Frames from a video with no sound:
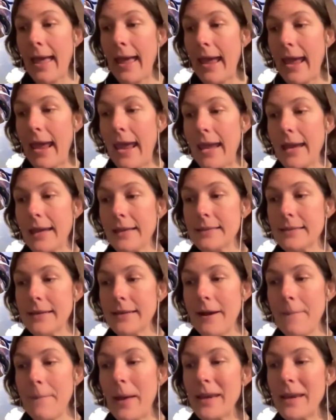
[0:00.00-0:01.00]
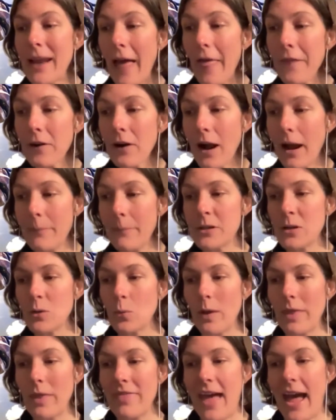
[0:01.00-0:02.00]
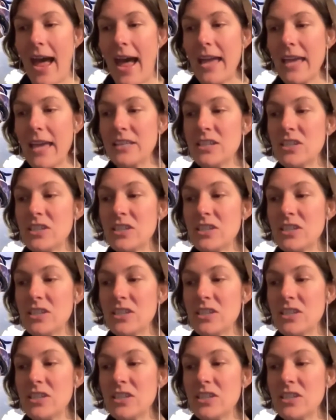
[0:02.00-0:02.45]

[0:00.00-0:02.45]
And another option with that is